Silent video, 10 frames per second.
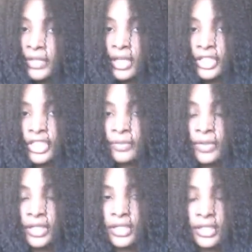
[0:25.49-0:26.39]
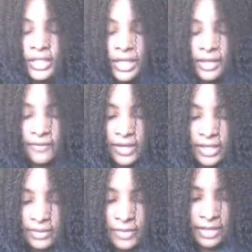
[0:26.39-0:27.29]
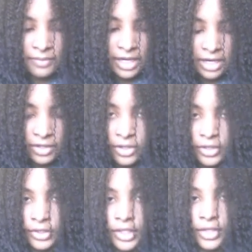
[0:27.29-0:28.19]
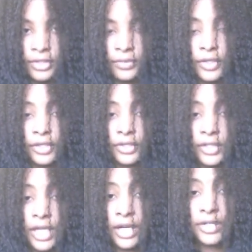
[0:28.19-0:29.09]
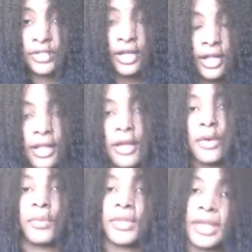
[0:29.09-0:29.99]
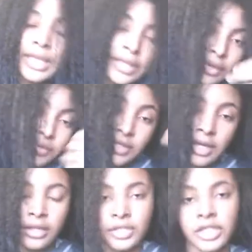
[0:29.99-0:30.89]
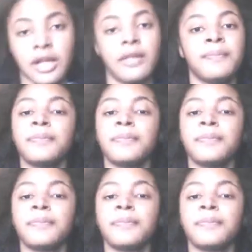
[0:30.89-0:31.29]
And she wanted to see if I can make my hair curly or do a curly hairstyle with ecostyler gel.